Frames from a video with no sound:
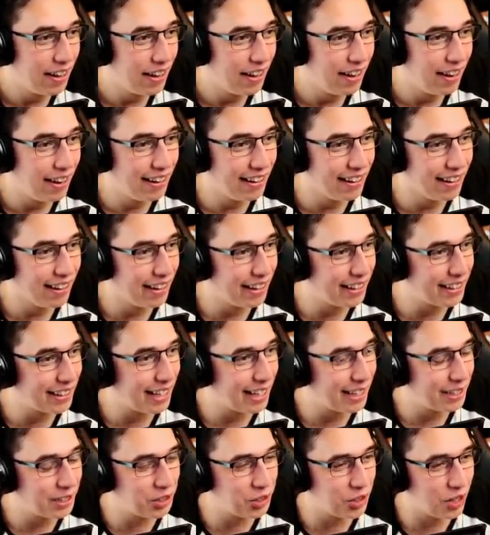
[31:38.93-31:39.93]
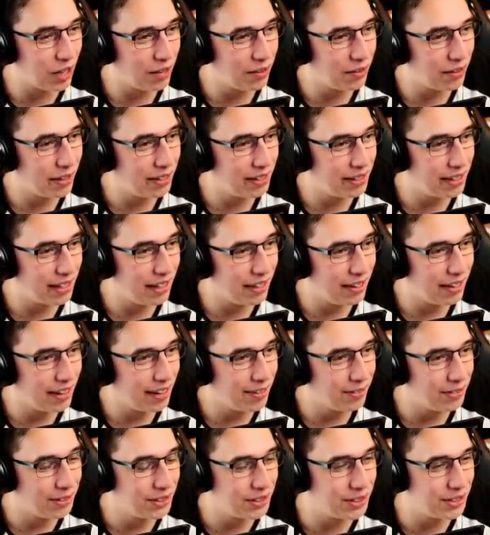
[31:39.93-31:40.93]
I like that shot right there.
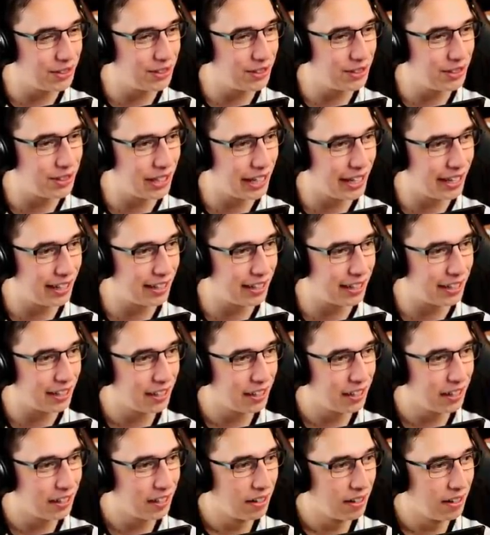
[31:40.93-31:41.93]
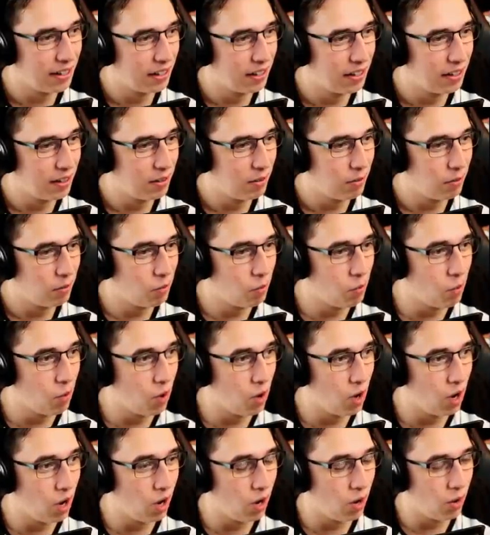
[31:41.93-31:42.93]
That was sick.
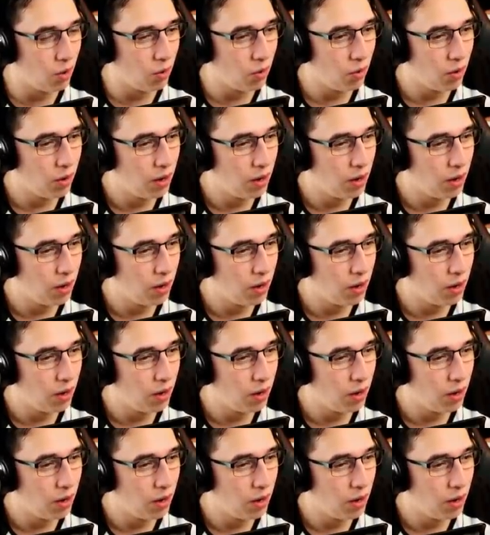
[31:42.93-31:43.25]
Whoa!